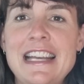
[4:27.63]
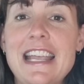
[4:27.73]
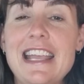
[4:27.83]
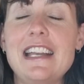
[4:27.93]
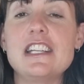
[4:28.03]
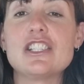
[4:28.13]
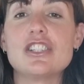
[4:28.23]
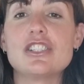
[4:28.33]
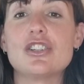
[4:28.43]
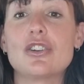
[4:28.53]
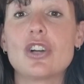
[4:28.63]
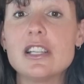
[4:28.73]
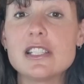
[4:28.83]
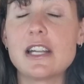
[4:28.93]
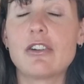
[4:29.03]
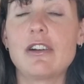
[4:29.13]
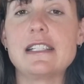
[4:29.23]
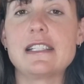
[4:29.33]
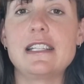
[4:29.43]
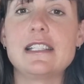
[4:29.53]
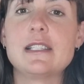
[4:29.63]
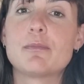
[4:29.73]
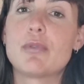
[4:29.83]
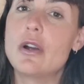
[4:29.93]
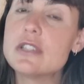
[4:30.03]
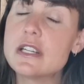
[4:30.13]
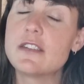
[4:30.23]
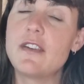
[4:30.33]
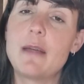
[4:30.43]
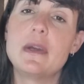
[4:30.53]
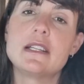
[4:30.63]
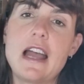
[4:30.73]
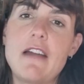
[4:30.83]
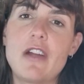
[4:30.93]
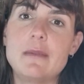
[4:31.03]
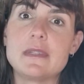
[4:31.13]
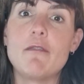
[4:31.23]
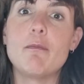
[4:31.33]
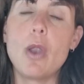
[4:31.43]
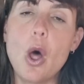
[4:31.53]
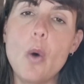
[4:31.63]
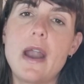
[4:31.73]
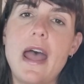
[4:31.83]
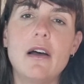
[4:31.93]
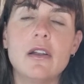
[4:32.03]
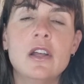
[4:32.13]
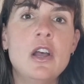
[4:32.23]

In addition to cost increases, project development timeframes have blown out,